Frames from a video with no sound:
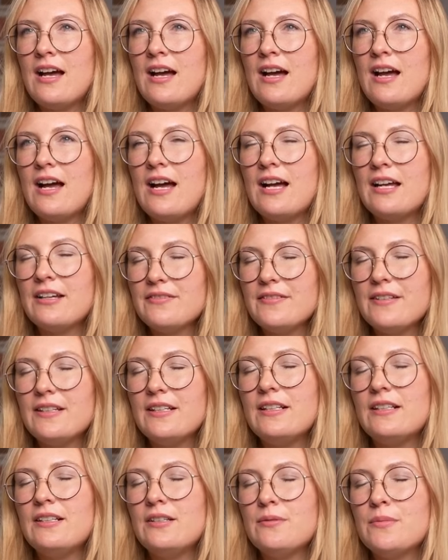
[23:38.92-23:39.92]
I
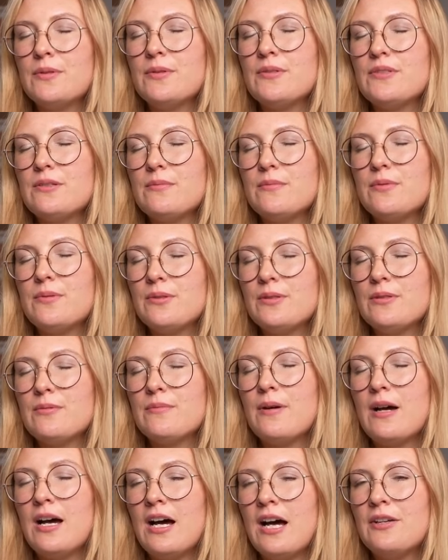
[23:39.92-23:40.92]
feel the most important
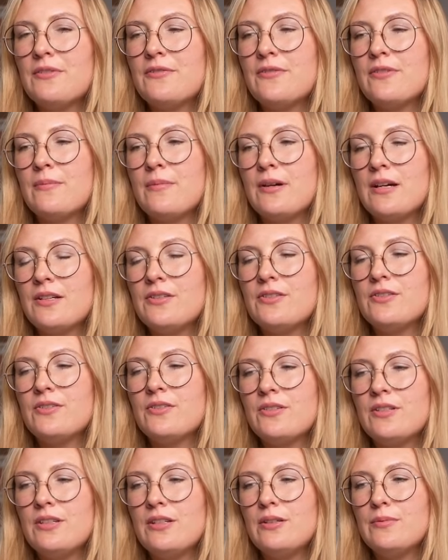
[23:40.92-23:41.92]
part for my
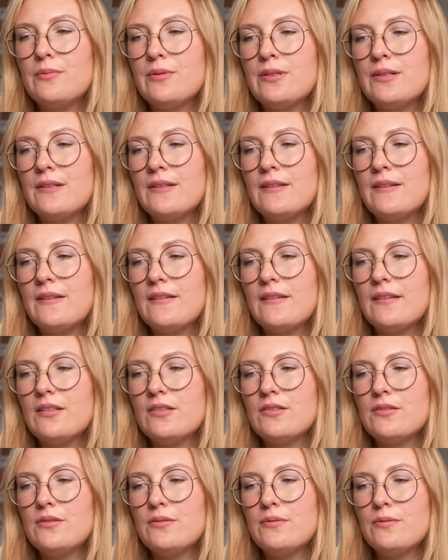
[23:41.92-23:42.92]
journey was
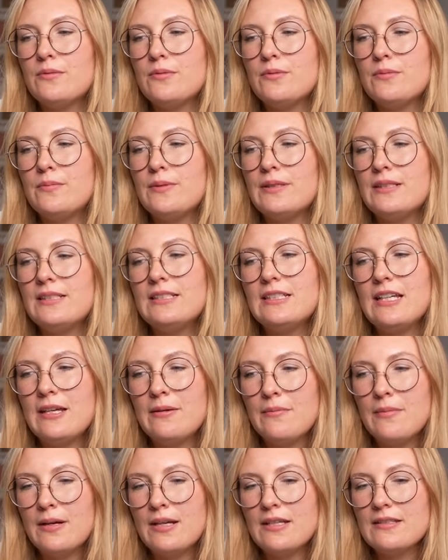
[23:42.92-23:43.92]
to build a
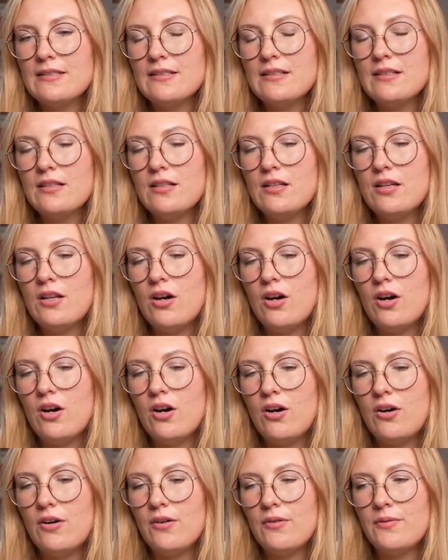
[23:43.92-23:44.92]
muscle
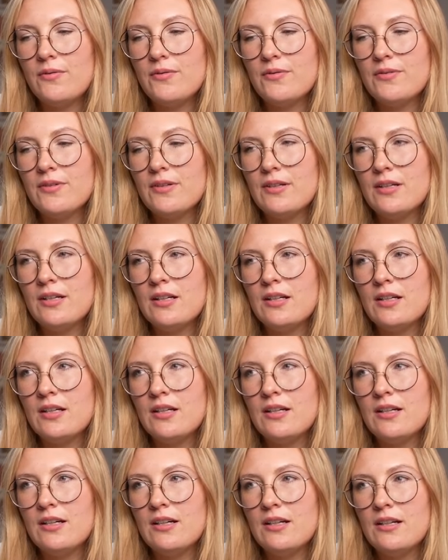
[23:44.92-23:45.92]
of
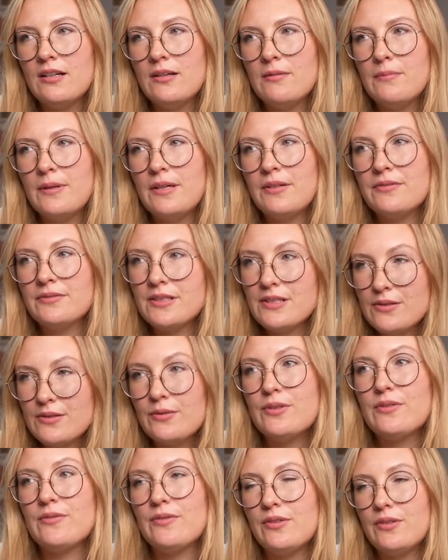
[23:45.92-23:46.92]
being
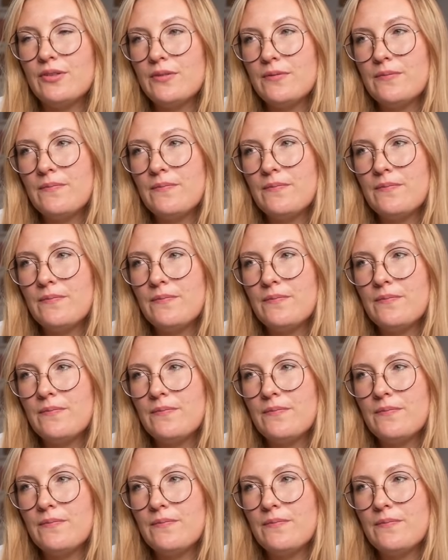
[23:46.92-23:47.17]
resourceful.